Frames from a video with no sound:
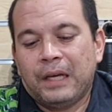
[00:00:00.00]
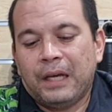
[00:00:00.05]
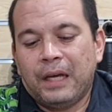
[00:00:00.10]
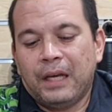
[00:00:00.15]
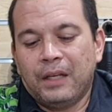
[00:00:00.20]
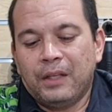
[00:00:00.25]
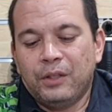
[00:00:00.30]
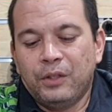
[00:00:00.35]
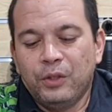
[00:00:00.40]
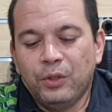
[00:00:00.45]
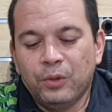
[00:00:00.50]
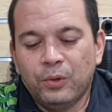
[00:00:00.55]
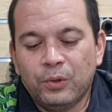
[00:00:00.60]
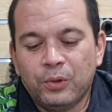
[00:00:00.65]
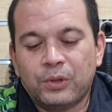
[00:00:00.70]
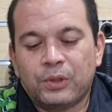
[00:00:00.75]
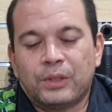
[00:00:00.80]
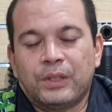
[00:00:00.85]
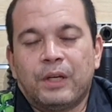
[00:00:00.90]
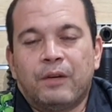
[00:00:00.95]
and
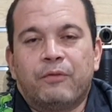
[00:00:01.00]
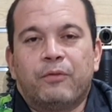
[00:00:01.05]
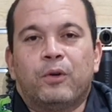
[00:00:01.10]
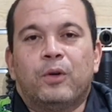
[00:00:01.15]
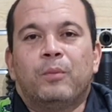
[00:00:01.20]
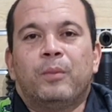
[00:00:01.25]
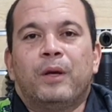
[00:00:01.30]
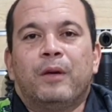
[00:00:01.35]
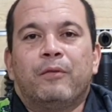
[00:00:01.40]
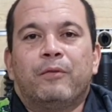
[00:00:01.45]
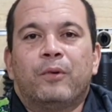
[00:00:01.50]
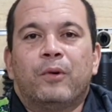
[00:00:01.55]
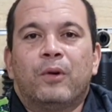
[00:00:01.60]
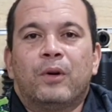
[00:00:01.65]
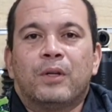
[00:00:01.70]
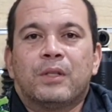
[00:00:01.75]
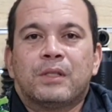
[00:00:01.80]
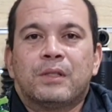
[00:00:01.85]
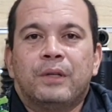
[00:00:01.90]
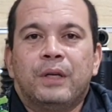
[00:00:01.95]
use their
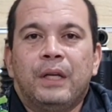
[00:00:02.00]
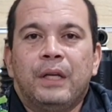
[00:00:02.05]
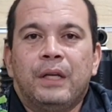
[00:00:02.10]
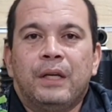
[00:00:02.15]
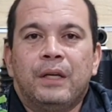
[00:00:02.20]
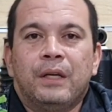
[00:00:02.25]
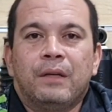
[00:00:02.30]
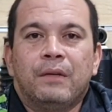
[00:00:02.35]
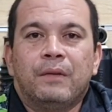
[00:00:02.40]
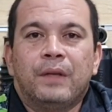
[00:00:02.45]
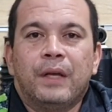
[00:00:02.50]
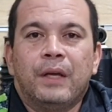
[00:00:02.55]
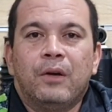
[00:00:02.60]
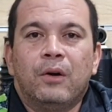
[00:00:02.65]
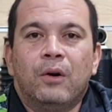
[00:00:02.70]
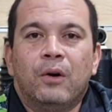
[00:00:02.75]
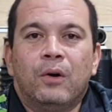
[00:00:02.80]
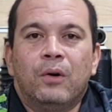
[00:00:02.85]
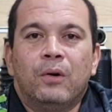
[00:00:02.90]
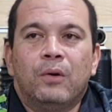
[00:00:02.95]
4x4s, really they
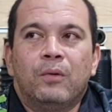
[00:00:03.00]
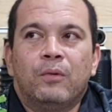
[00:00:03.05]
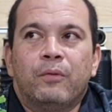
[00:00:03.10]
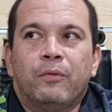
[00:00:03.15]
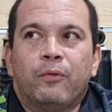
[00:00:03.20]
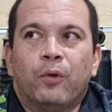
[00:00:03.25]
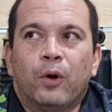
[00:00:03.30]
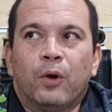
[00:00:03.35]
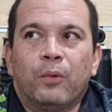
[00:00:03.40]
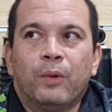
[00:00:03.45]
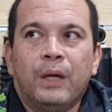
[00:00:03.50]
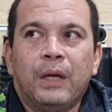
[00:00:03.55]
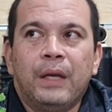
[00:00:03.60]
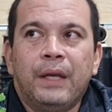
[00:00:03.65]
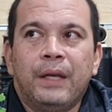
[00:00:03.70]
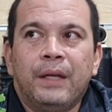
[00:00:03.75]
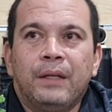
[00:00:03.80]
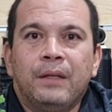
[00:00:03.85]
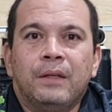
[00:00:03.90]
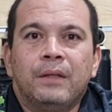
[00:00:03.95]
go
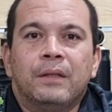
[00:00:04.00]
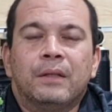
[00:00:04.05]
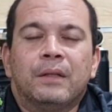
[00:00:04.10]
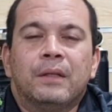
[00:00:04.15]
four-wheeling